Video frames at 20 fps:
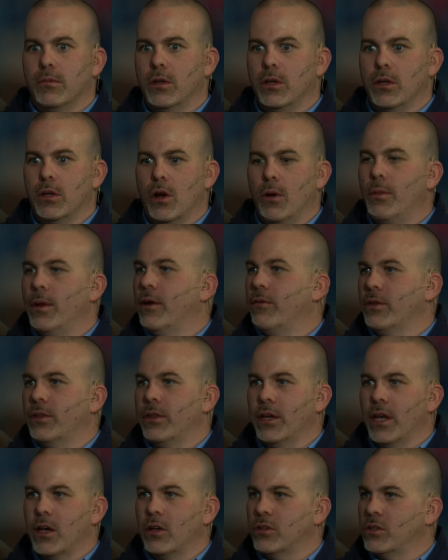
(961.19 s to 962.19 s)
you know, but
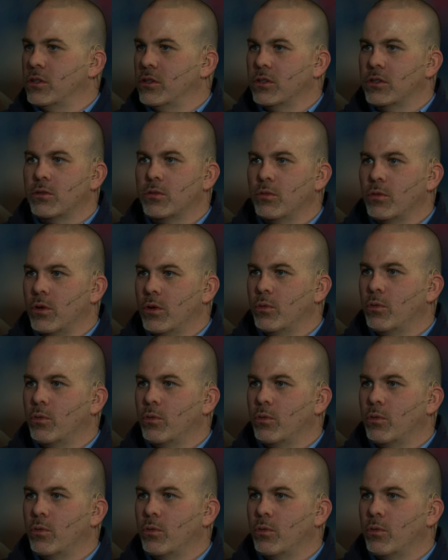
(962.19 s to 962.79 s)
everything else is we,